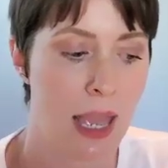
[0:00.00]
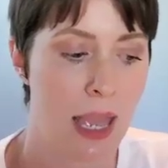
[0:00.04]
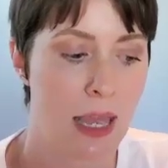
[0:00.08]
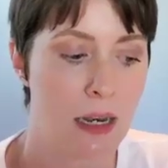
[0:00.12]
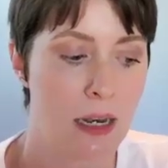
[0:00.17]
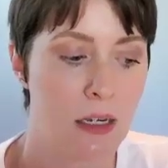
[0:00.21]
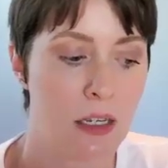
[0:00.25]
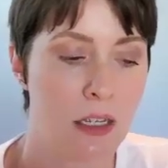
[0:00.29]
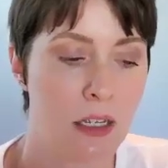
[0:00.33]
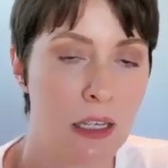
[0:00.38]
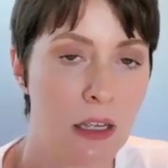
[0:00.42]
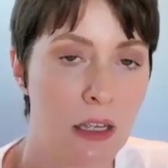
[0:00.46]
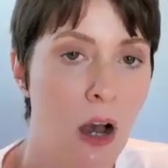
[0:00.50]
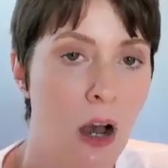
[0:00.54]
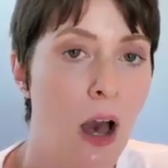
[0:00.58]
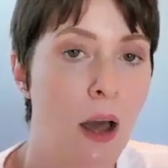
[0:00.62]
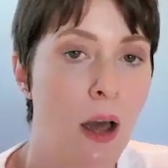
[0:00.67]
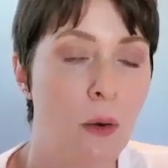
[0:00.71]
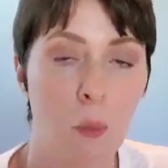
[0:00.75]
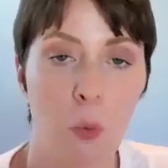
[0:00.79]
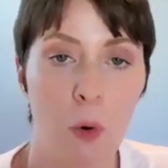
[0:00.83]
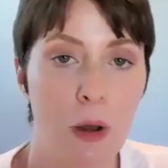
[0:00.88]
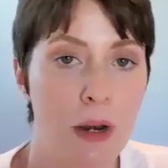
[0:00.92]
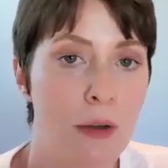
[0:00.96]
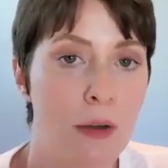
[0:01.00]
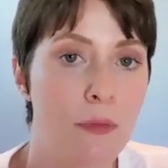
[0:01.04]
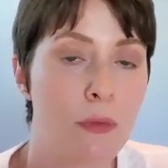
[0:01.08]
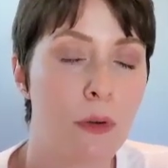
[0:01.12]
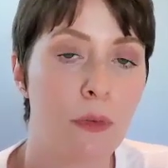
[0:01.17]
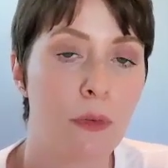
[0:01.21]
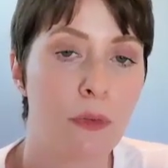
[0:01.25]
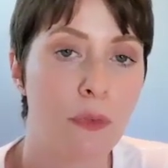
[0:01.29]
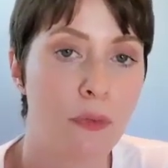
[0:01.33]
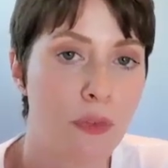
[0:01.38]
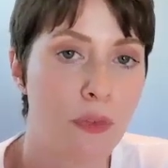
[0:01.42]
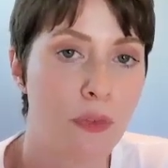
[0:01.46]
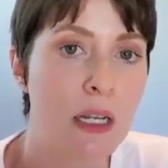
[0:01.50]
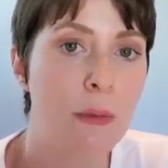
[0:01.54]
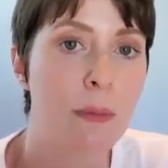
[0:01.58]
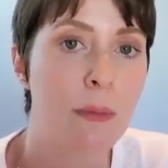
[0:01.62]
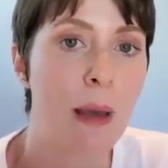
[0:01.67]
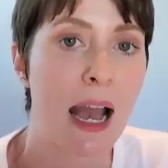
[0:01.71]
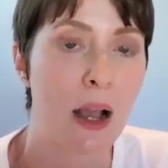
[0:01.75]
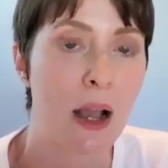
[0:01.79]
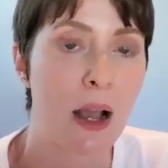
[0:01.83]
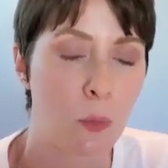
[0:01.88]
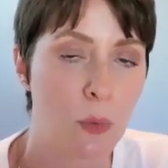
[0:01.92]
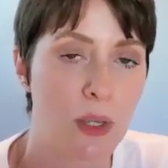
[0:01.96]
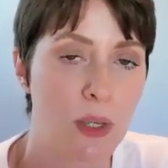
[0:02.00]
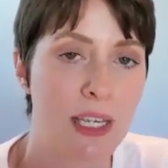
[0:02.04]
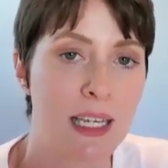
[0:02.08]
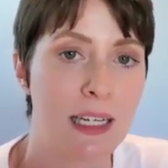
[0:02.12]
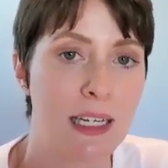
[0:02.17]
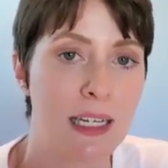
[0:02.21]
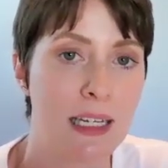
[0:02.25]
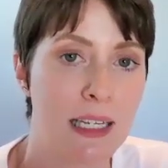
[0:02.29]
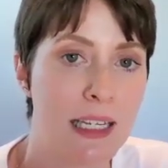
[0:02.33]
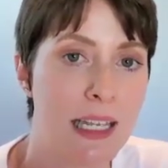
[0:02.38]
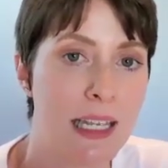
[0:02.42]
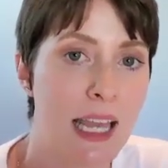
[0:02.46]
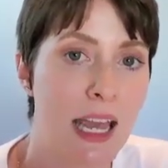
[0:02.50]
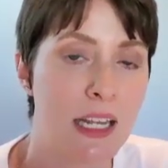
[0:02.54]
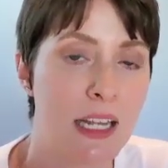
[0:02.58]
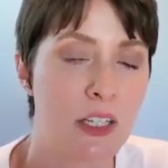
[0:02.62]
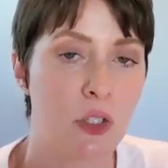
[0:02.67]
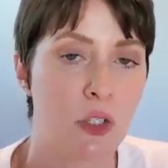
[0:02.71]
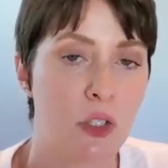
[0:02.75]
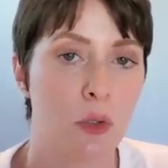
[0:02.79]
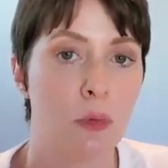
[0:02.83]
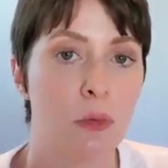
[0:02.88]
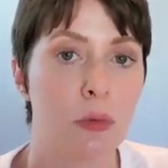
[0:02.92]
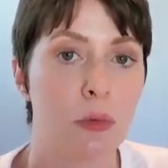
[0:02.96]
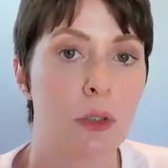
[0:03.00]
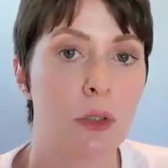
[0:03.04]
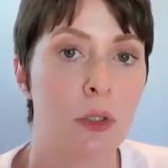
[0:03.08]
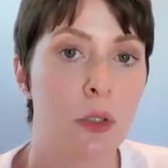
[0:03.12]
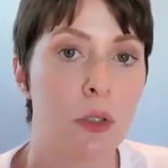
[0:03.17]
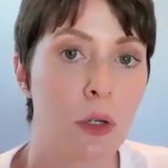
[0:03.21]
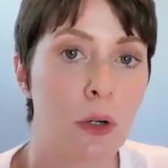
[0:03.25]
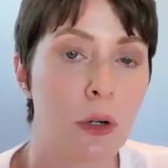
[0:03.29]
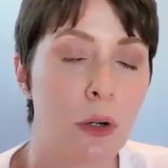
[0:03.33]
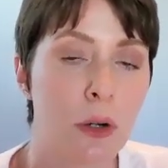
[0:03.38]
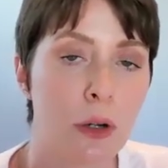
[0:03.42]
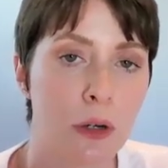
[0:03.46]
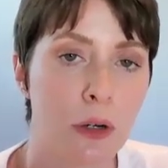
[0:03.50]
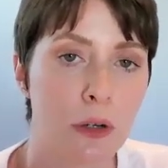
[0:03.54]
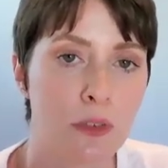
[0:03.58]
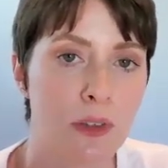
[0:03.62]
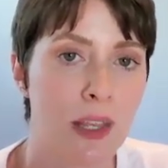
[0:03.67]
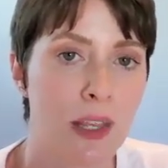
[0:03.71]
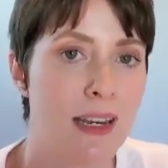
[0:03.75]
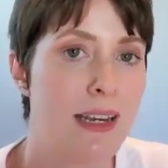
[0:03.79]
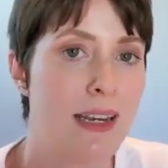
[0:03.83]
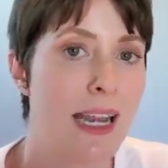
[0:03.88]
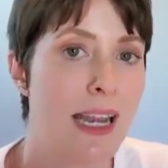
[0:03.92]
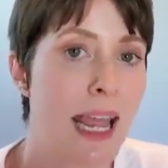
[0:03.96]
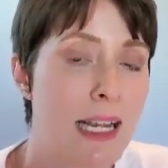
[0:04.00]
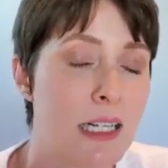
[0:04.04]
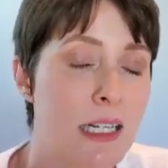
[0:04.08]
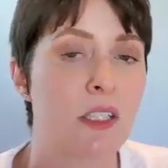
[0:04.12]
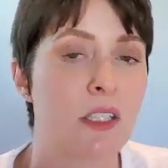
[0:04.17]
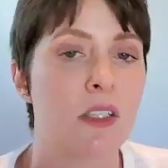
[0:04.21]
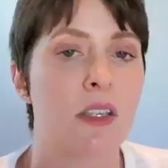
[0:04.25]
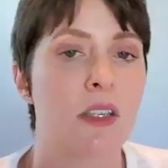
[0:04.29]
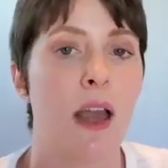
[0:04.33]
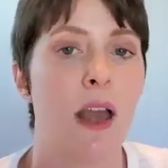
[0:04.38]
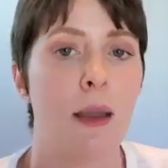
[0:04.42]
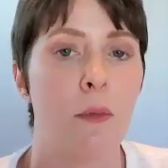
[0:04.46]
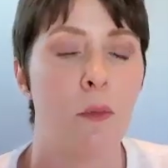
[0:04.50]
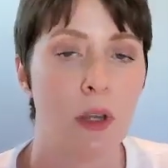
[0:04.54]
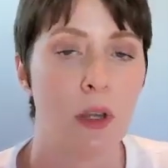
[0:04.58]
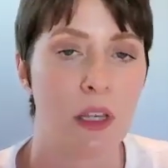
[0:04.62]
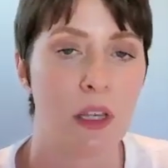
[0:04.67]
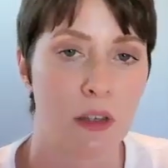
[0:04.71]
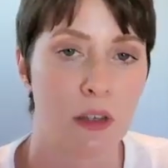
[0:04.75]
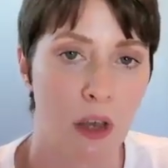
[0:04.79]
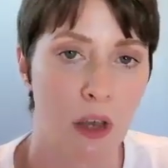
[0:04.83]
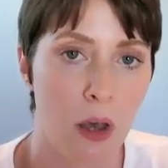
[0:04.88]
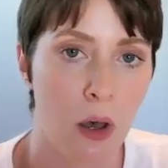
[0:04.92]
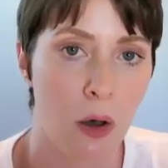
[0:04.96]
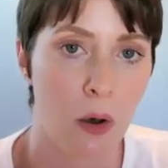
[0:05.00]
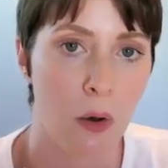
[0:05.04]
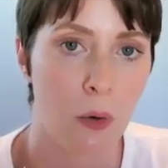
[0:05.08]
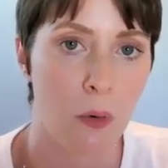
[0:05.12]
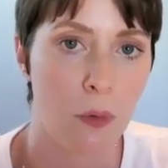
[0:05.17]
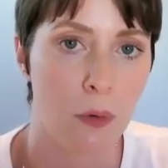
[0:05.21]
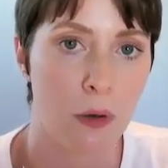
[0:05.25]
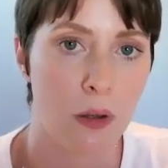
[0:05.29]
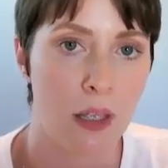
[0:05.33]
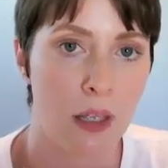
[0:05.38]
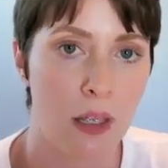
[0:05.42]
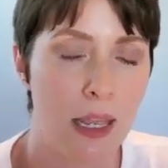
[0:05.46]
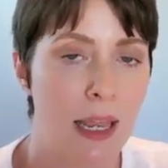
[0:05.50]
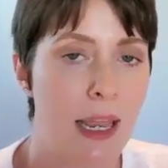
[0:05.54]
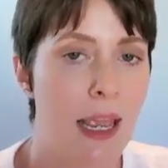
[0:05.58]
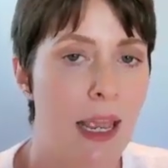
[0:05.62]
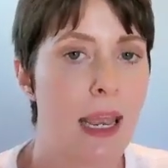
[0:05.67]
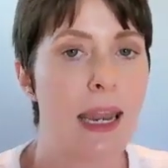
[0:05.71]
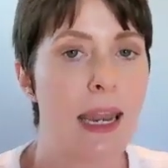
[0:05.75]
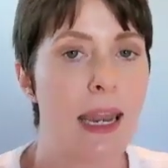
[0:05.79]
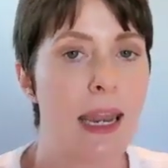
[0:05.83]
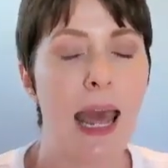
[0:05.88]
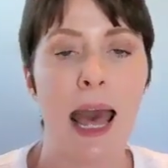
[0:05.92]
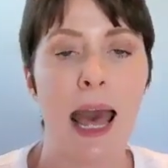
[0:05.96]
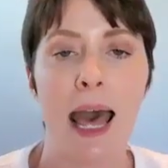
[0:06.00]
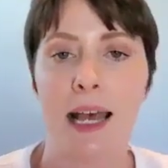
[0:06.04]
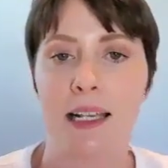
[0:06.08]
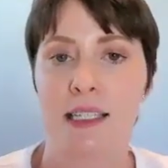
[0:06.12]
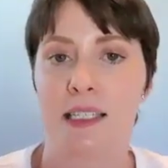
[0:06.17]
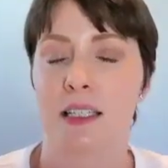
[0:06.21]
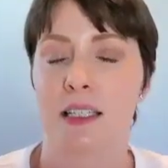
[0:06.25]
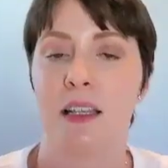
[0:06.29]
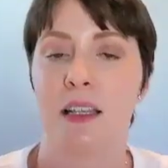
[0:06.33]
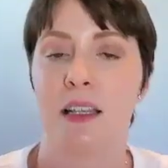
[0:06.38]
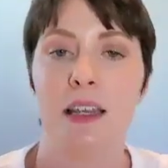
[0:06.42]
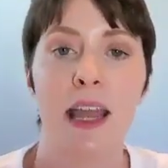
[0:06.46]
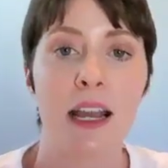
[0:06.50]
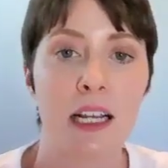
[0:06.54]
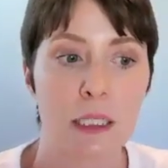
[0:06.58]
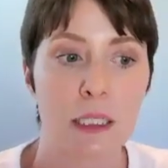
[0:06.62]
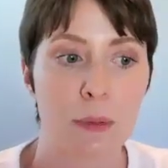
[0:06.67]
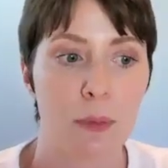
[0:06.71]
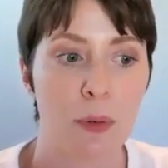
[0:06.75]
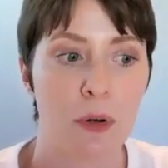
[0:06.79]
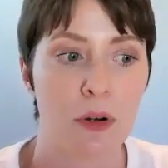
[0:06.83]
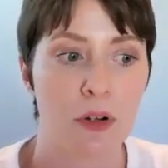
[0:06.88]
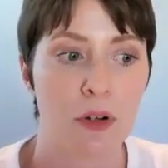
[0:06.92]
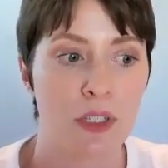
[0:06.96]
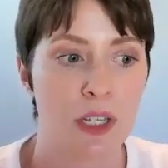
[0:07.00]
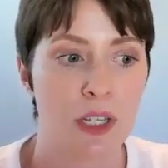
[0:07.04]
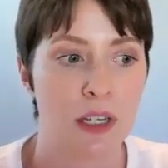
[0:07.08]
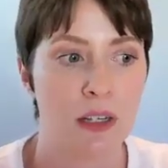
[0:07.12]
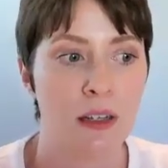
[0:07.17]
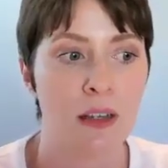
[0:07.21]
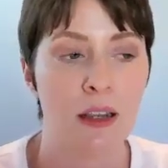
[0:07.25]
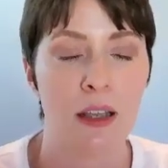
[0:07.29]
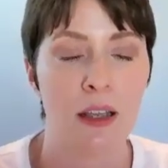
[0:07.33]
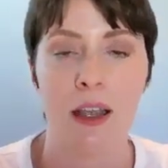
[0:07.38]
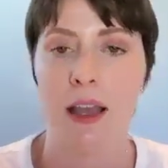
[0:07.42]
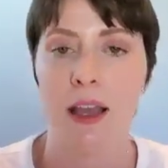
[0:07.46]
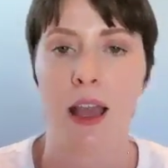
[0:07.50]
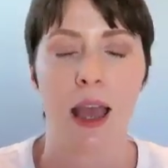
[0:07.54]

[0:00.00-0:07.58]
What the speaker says: and got whatever feedback we can get to learn the next time we go and ask the next person.